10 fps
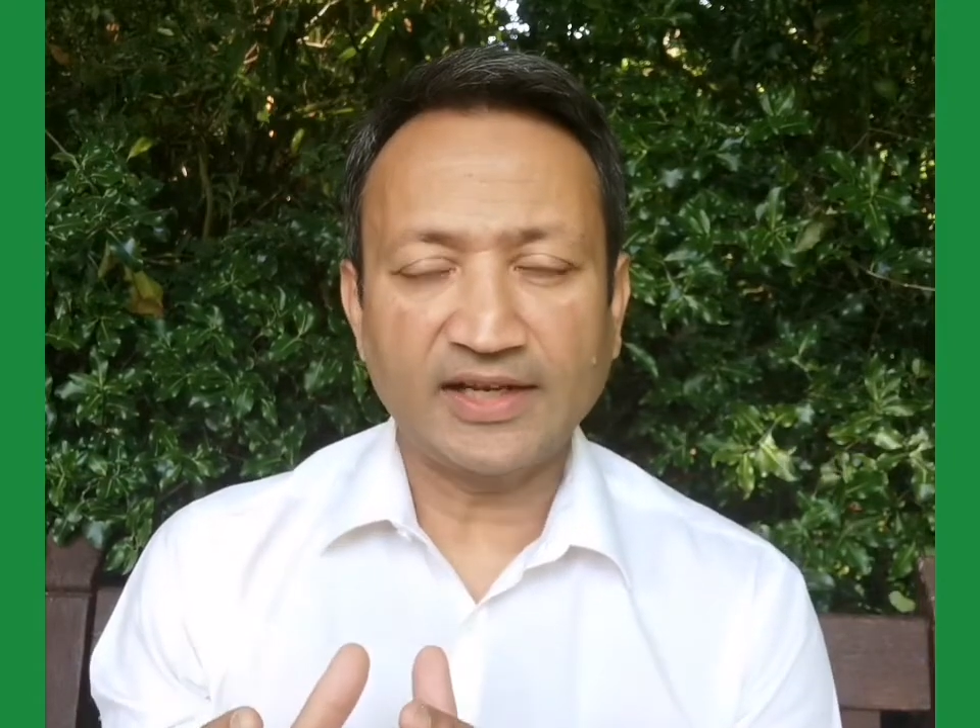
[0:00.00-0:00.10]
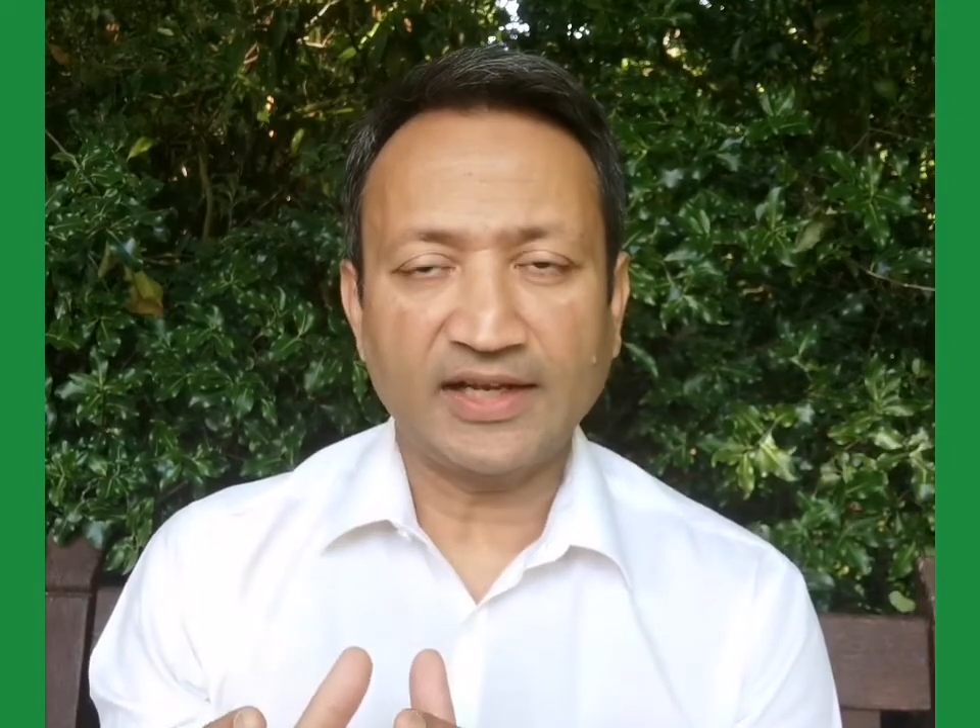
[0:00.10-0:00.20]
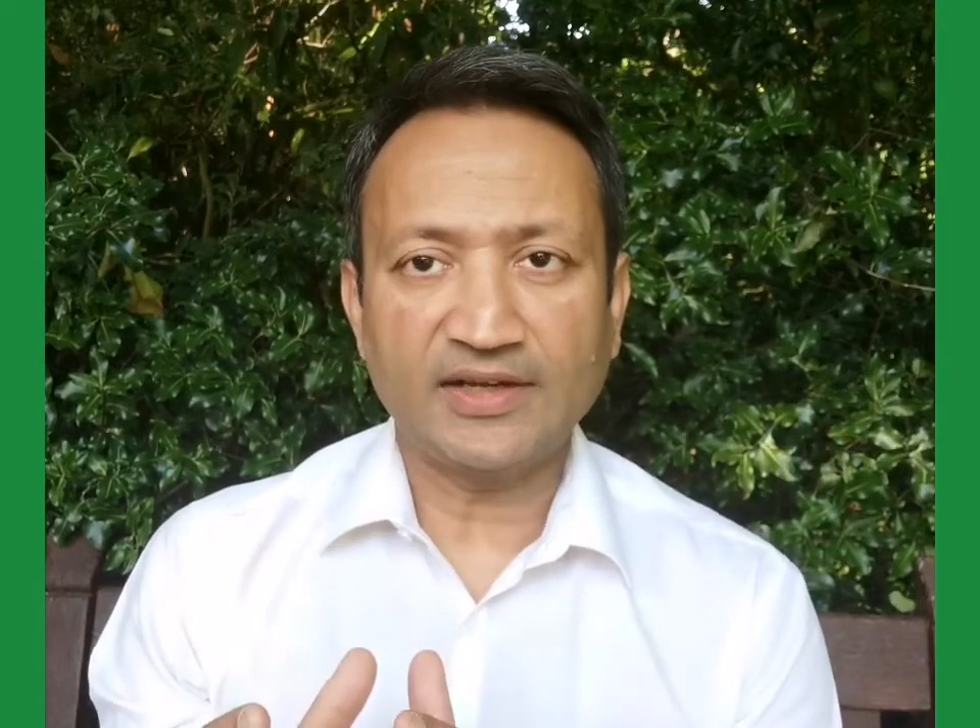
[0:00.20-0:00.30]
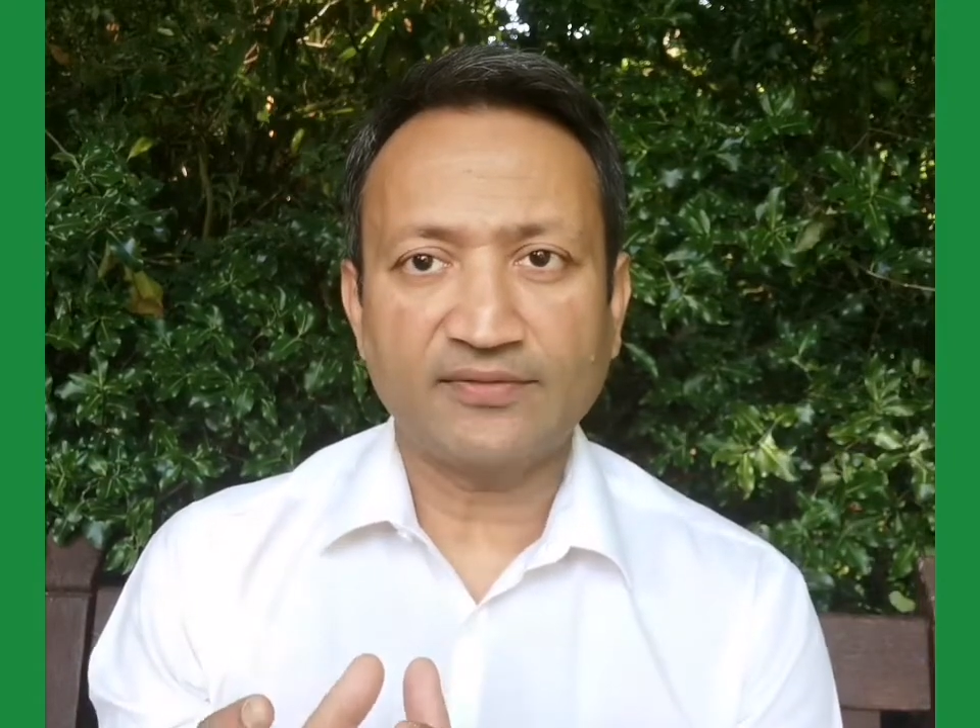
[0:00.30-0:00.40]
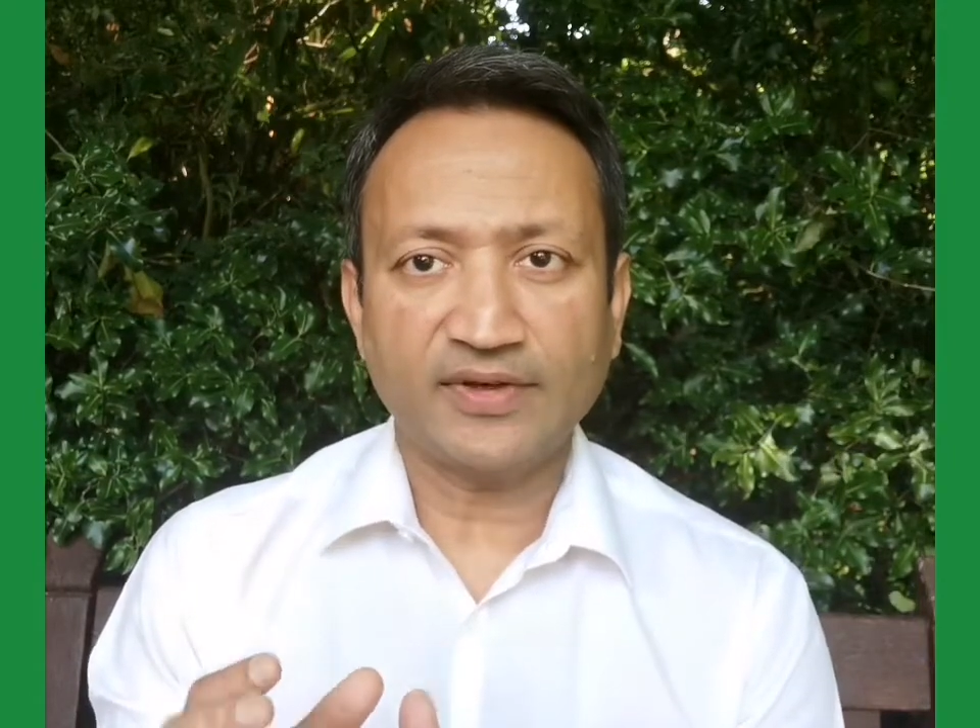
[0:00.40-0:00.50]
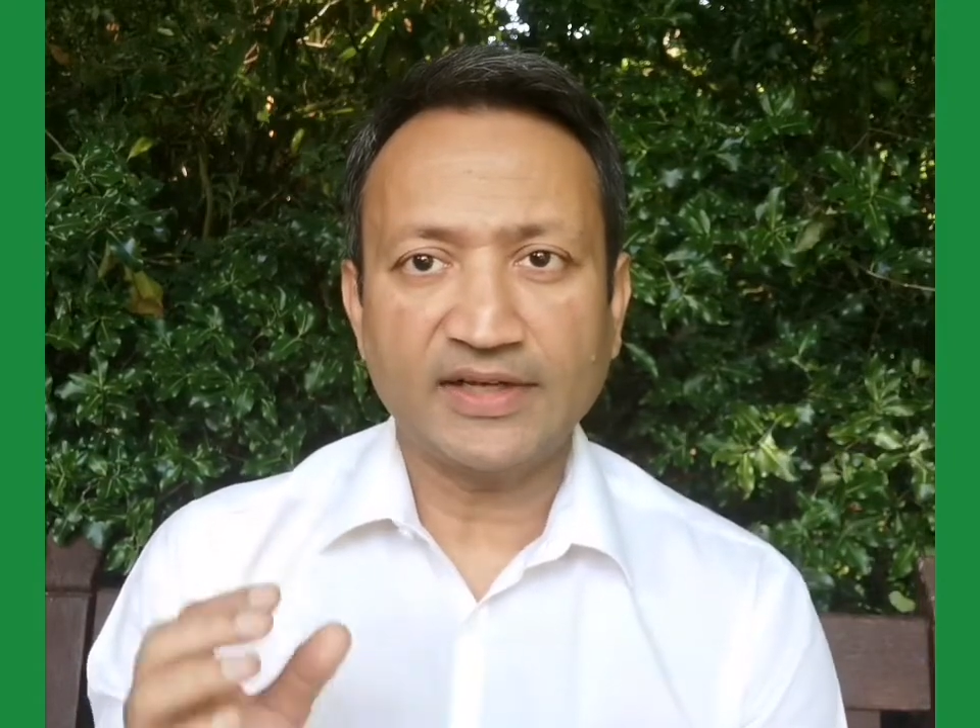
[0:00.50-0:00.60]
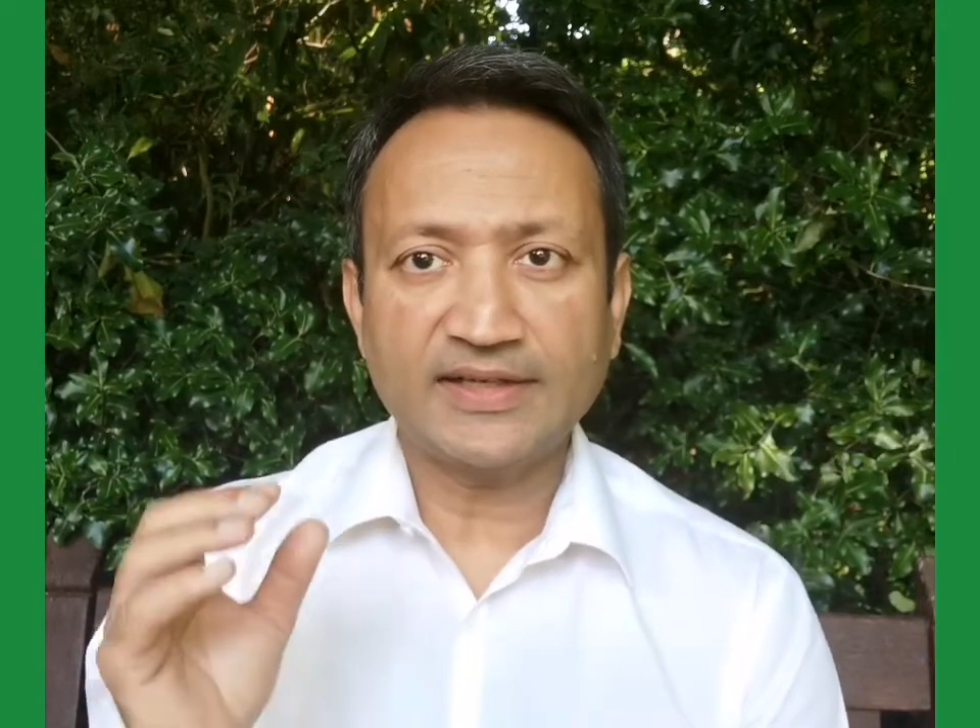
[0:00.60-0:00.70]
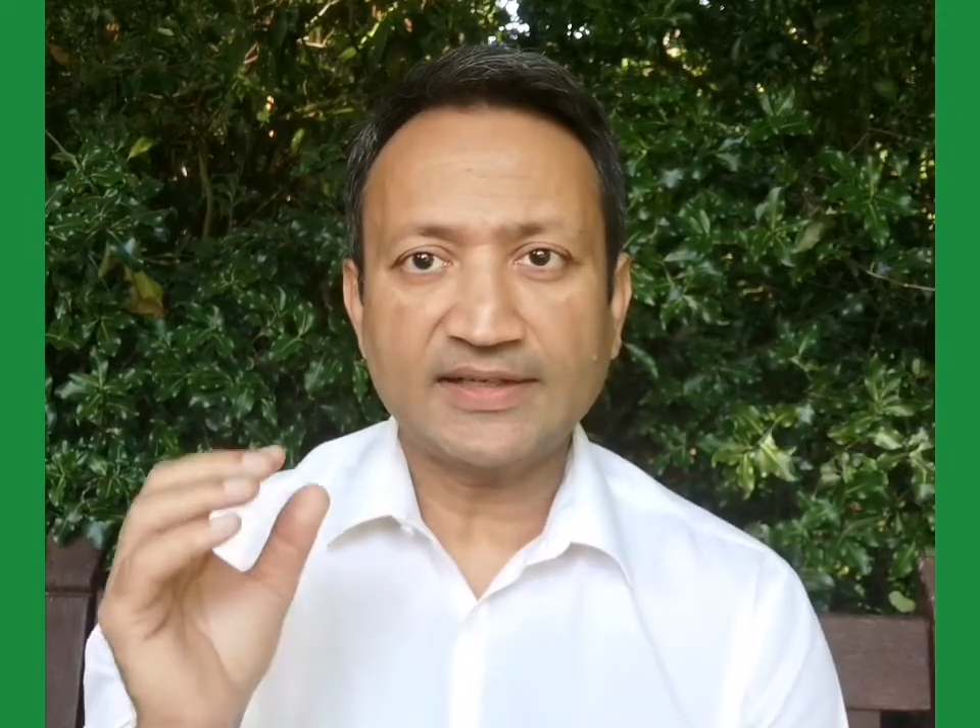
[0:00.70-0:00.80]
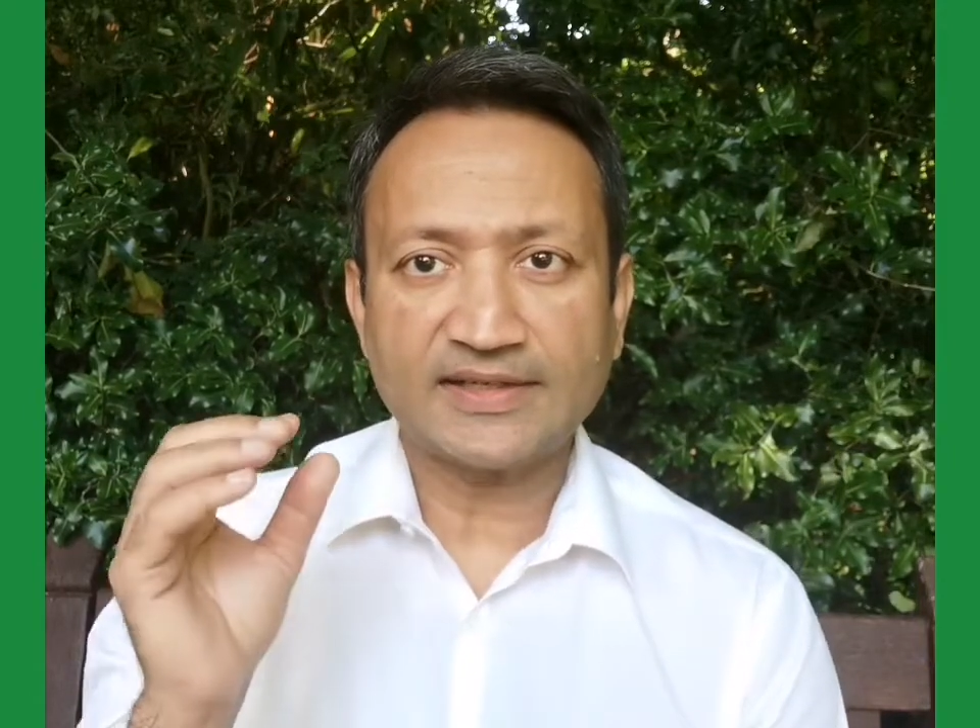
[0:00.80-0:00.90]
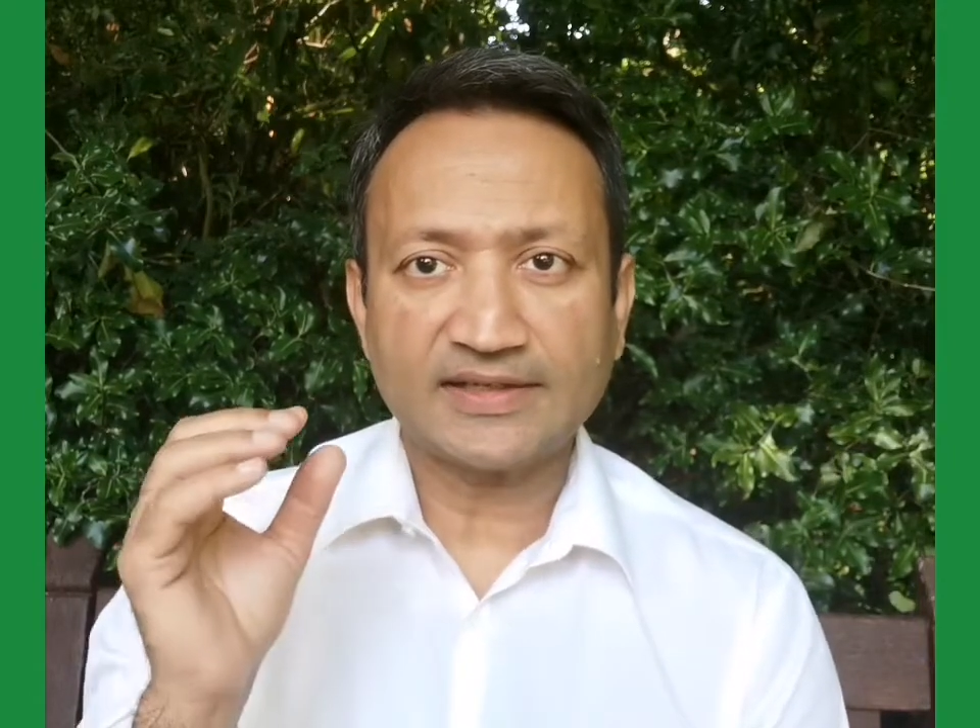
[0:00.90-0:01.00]
life
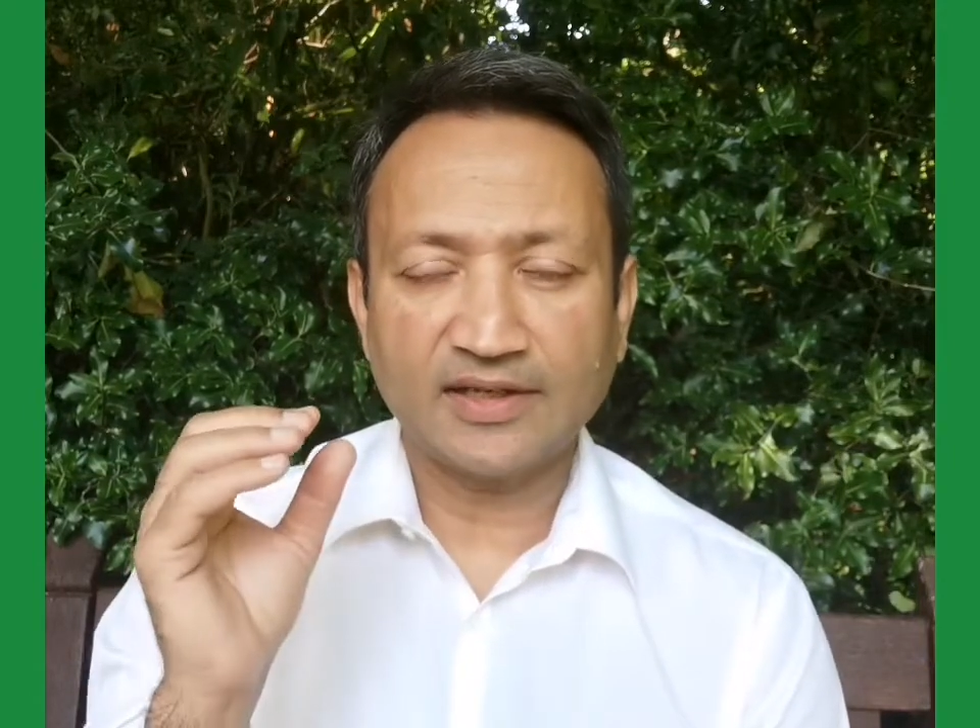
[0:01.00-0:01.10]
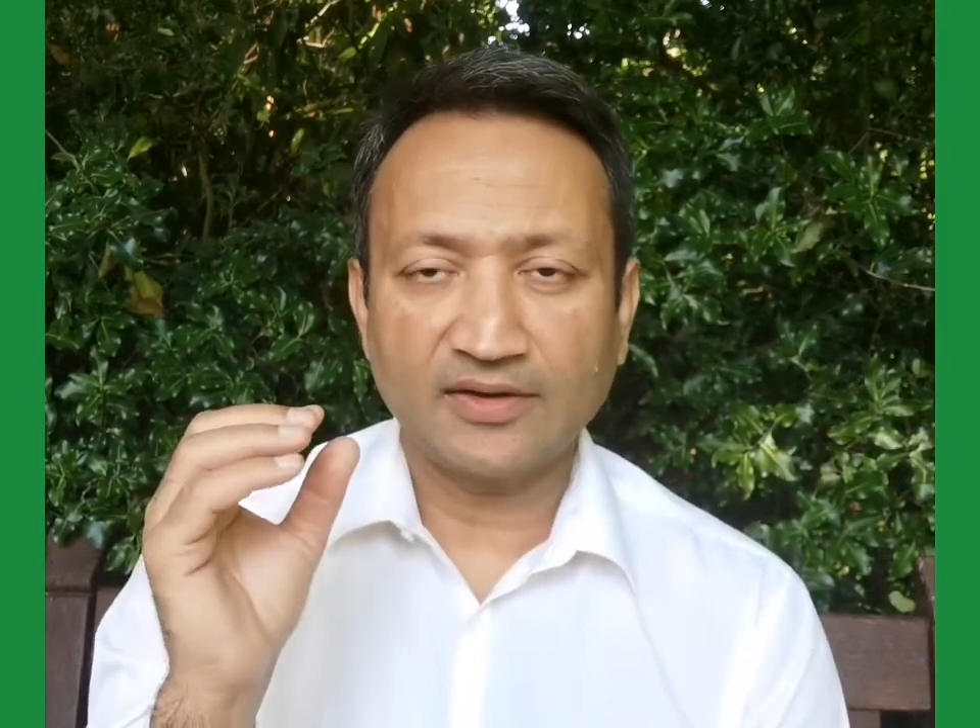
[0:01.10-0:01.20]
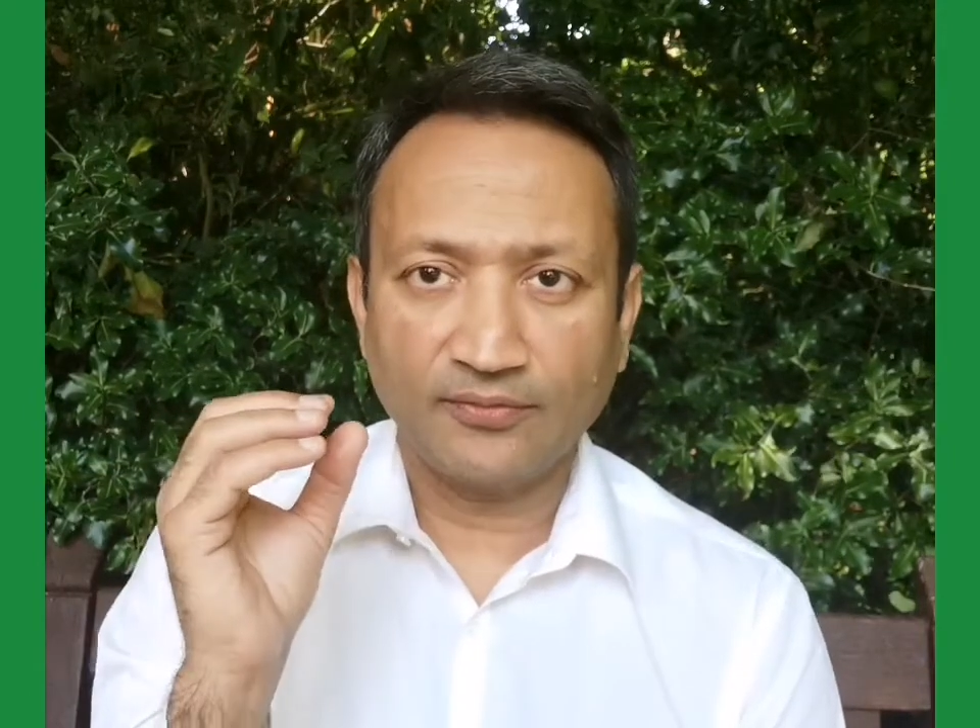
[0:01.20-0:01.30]
is